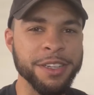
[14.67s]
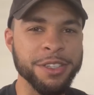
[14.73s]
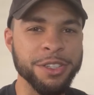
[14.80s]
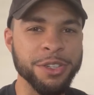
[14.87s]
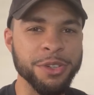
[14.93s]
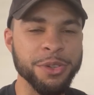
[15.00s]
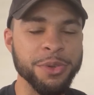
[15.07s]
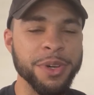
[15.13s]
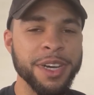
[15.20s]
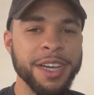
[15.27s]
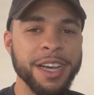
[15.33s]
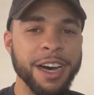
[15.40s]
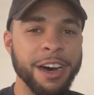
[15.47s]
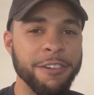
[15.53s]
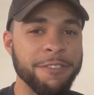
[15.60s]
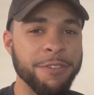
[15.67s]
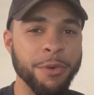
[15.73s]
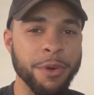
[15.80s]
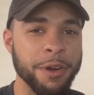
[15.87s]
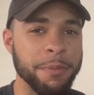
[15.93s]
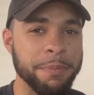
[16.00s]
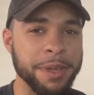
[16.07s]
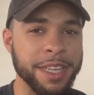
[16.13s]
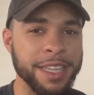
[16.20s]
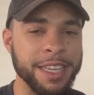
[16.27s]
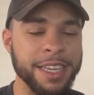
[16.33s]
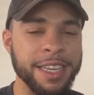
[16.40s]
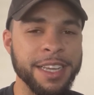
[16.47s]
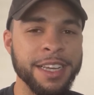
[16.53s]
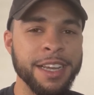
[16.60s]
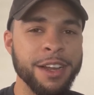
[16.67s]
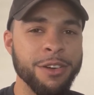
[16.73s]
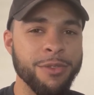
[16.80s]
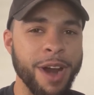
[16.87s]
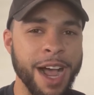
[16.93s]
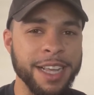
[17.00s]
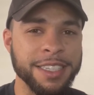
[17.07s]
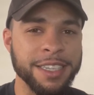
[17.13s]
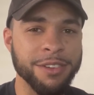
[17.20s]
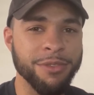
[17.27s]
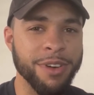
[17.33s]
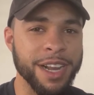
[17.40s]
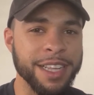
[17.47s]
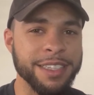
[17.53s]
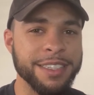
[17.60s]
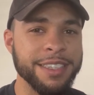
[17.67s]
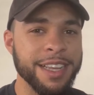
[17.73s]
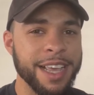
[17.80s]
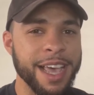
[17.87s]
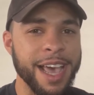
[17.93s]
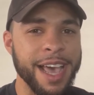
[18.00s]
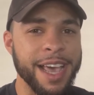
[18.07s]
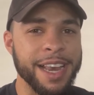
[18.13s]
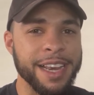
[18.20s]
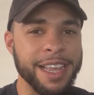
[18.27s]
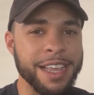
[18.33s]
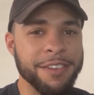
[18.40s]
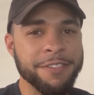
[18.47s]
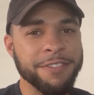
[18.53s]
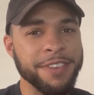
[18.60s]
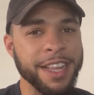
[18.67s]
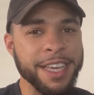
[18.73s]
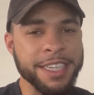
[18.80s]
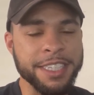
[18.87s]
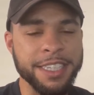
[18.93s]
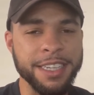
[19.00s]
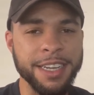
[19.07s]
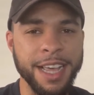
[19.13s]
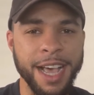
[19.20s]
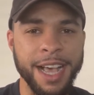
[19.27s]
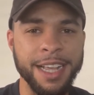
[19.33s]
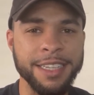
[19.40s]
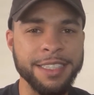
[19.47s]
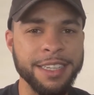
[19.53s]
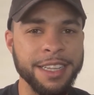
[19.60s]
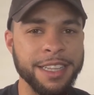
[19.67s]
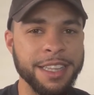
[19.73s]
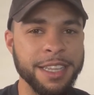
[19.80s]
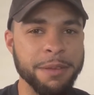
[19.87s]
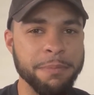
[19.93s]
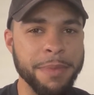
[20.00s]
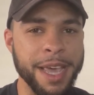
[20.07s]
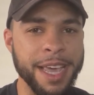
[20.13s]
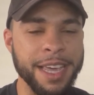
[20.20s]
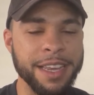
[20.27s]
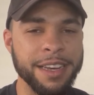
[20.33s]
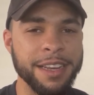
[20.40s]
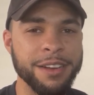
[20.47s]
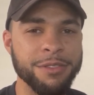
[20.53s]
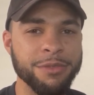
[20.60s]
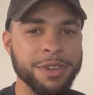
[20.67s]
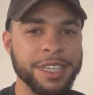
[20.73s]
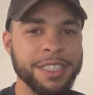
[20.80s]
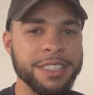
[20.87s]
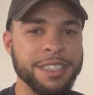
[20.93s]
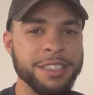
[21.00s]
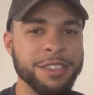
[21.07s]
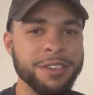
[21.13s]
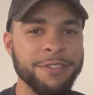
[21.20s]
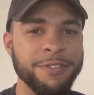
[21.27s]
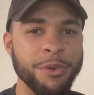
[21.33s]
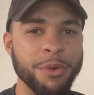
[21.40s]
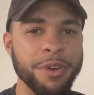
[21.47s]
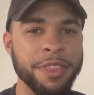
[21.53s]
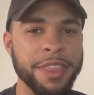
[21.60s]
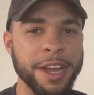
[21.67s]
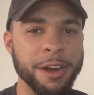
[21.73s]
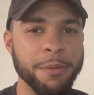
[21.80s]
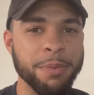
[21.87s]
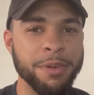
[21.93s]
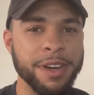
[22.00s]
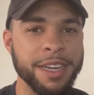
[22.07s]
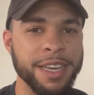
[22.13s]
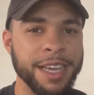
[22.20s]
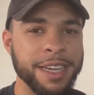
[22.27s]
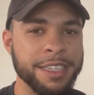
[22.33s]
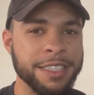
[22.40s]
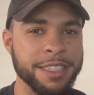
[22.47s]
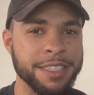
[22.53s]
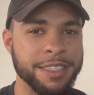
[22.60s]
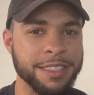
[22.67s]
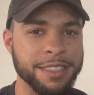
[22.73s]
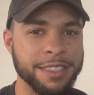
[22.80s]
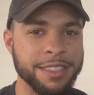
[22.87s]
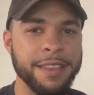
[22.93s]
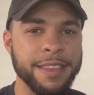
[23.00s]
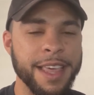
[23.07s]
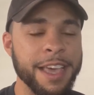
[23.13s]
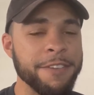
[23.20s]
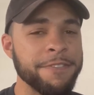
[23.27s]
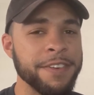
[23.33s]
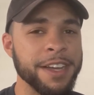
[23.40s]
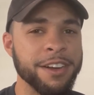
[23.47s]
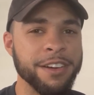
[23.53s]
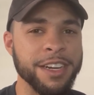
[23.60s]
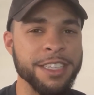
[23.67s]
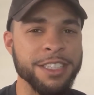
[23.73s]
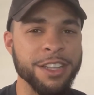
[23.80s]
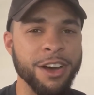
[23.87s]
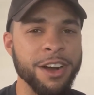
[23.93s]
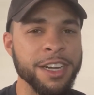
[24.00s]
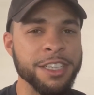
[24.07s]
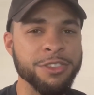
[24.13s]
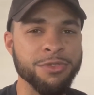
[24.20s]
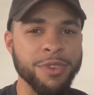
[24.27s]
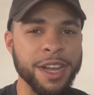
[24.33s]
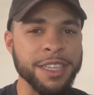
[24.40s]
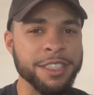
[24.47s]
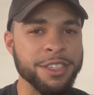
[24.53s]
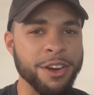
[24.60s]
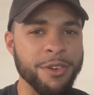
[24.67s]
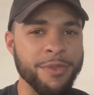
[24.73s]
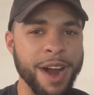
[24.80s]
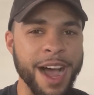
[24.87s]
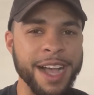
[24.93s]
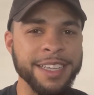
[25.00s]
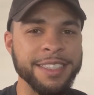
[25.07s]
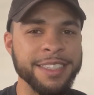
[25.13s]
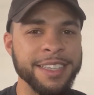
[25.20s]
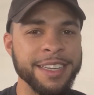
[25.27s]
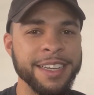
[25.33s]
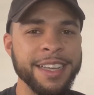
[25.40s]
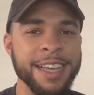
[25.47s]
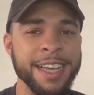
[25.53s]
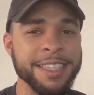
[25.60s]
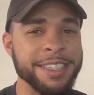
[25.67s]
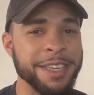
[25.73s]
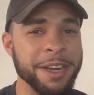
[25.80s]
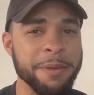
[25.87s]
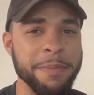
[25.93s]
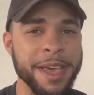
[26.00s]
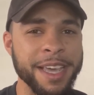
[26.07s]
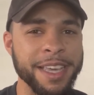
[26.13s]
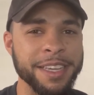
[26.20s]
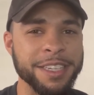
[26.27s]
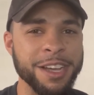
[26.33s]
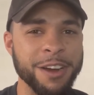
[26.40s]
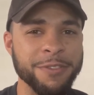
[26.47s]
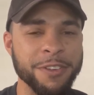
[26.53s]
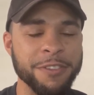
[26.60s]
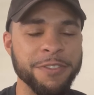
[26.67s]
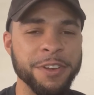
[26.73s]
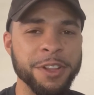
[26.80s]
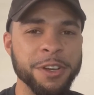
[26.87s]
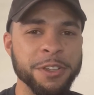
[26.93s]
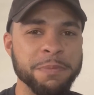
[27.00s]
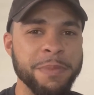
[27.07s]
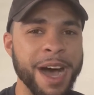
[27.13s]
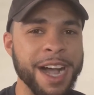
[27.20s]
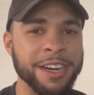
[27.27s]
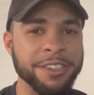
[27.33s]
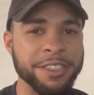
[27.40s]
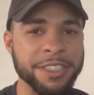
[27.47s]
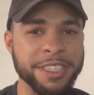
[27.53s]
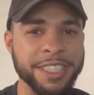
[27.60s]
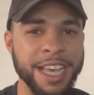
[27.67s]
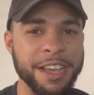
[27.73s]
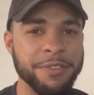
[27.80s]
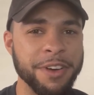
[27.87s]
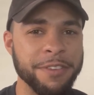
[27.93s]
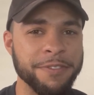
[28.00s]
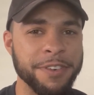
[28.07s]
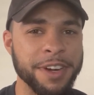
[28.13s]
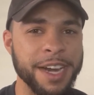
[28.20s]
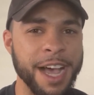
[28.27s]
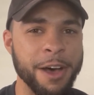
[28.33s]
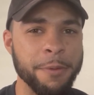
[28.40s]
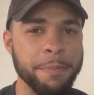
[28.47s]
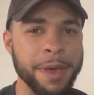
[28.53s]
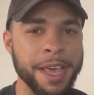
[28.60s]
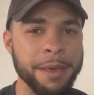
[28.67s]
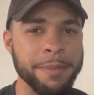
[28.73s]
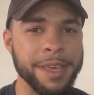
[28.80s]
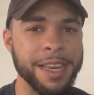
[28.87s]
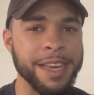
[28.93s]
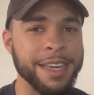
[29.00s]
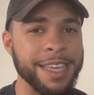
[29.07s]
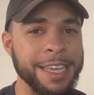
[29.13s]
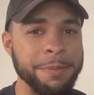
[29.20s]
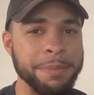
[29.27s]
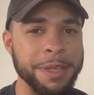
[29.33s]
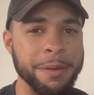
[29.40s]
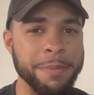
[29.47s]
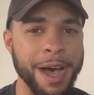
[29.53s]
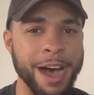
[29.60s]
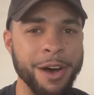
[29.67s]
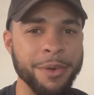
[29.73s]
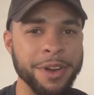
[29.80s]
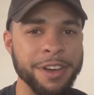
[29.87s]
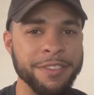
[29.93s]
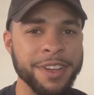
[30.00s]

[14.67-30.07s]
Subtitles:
to affordability, rising rents, and inflation as the main reasons for their predictions. They figure as long as rents are rising, it's going to make it tougher for those buyers to save up for down payment and keep them out of